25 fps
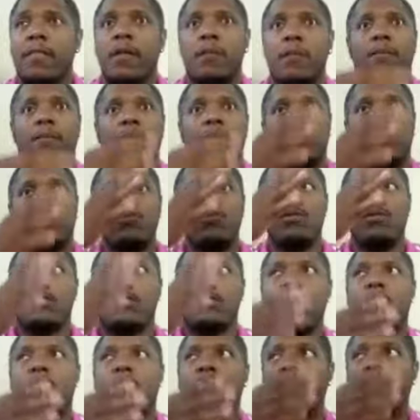But you
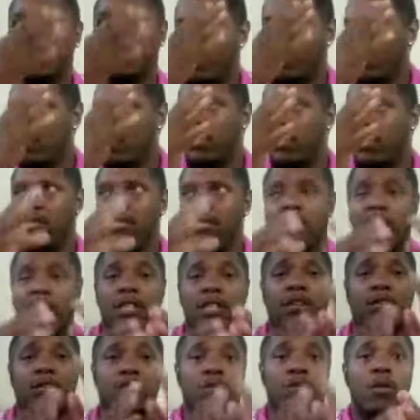saw to see
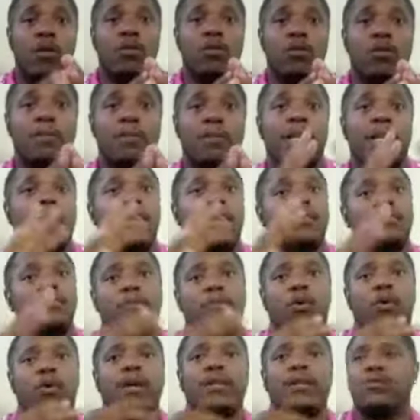the growth, because
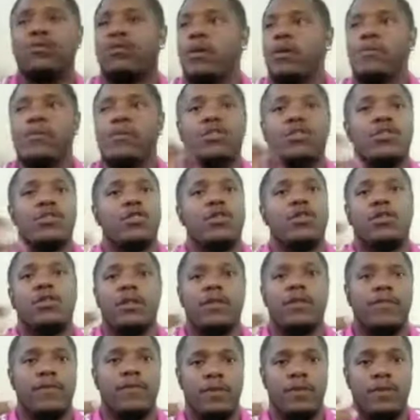boys, we mature
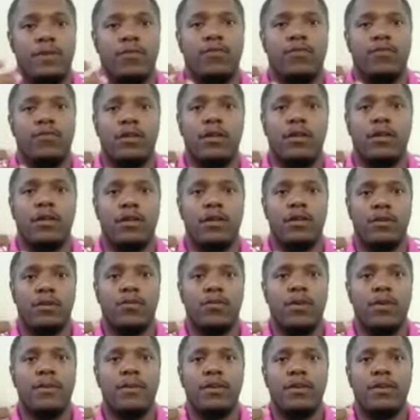different than
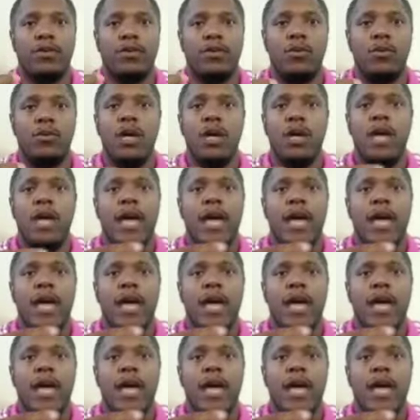women do.